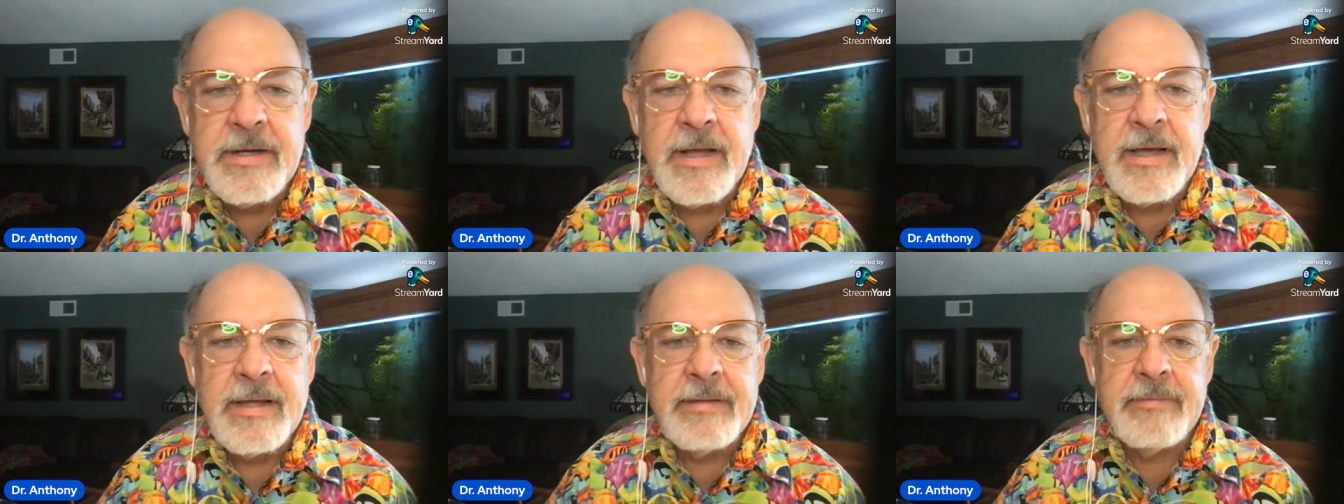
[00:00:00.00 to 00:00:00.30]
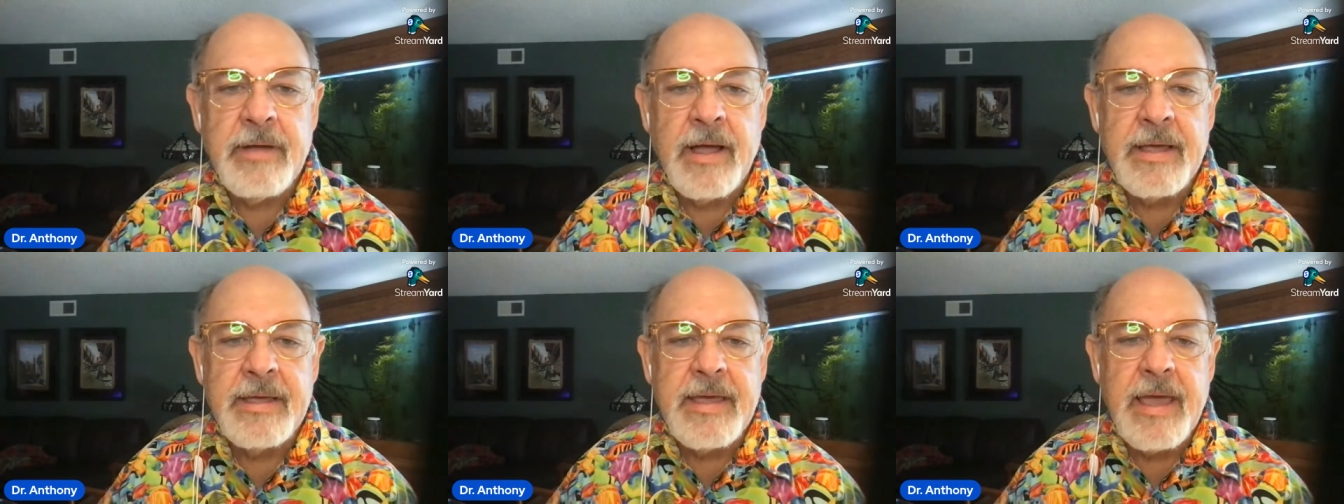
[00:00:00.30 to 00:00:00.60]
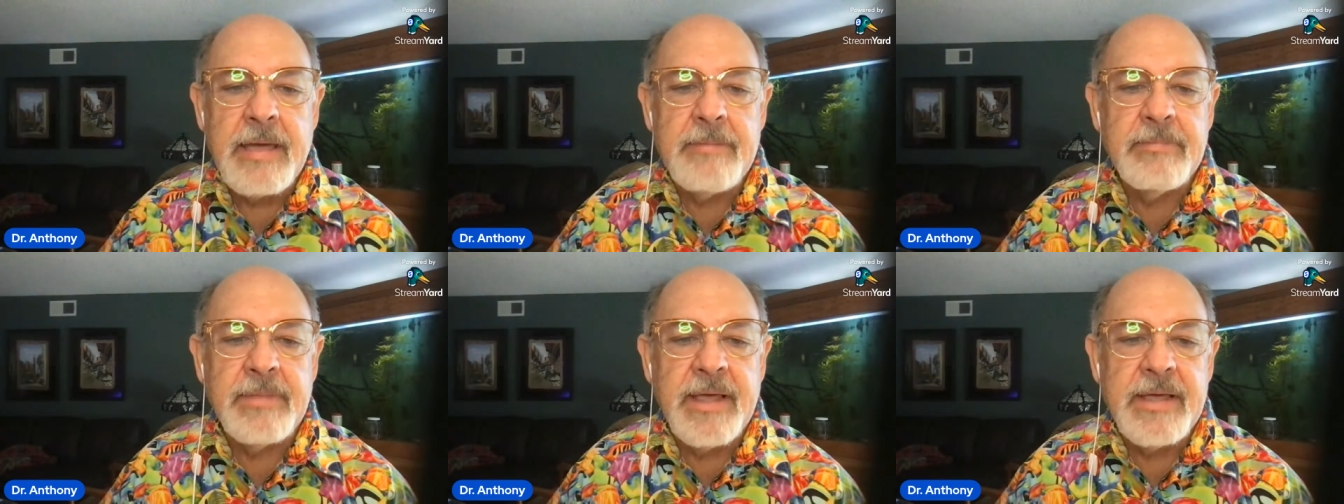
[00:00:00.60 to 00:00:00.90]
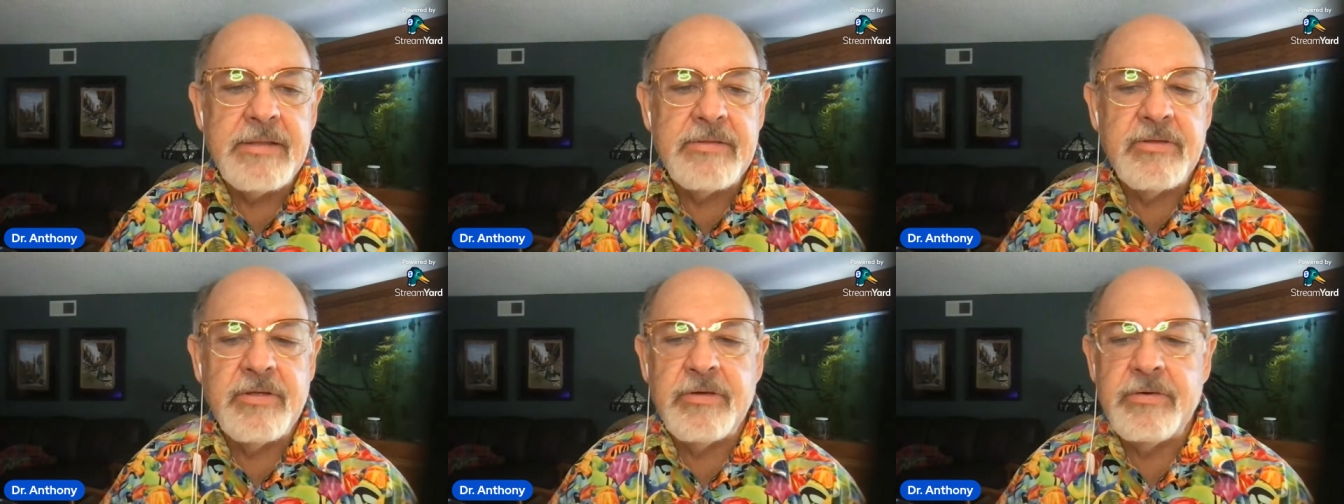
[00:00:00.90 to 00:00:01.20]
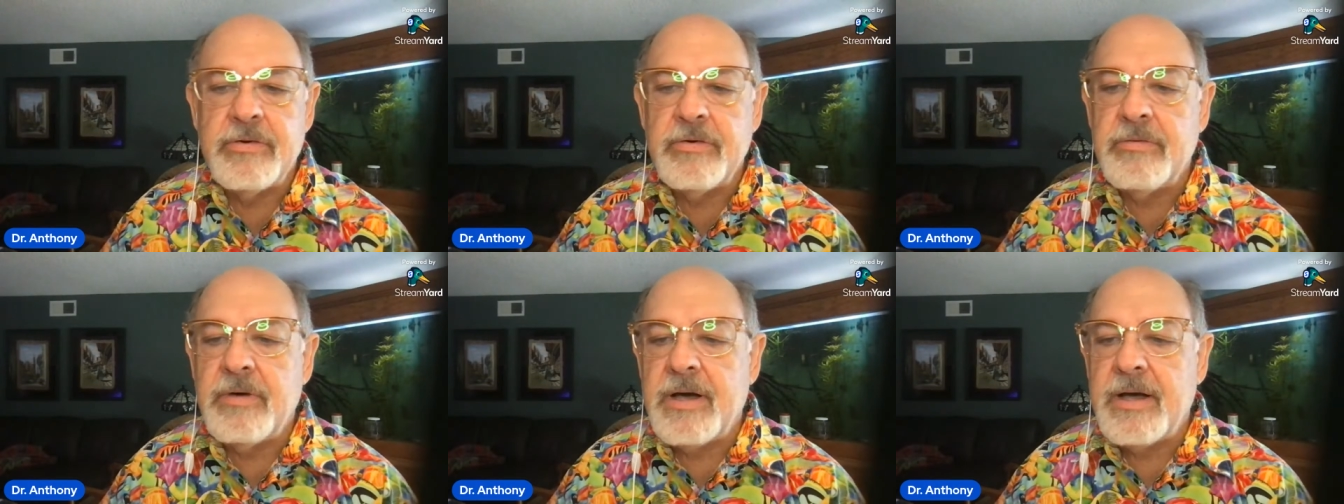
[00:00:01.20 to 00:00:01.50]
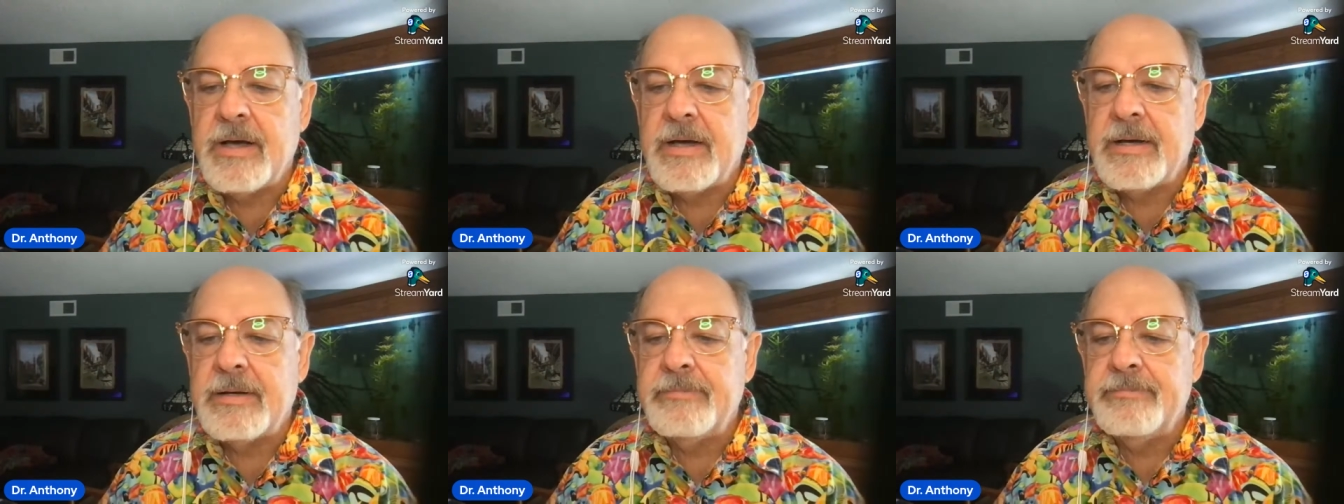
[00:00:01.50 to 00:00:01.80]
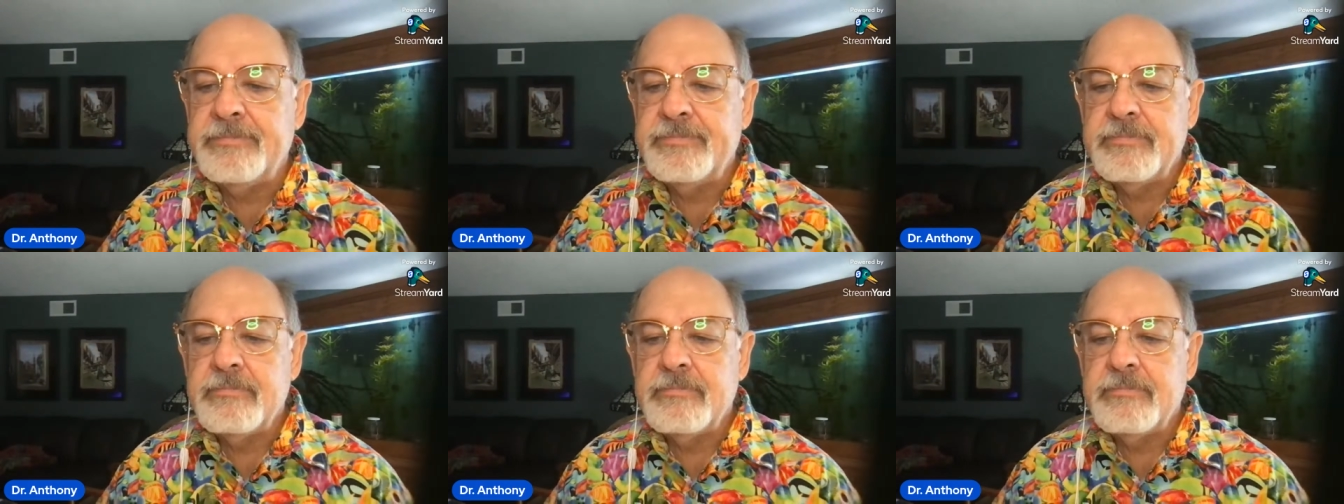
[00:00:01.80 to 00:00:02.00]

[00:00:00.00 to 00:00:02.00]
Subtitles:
I came late to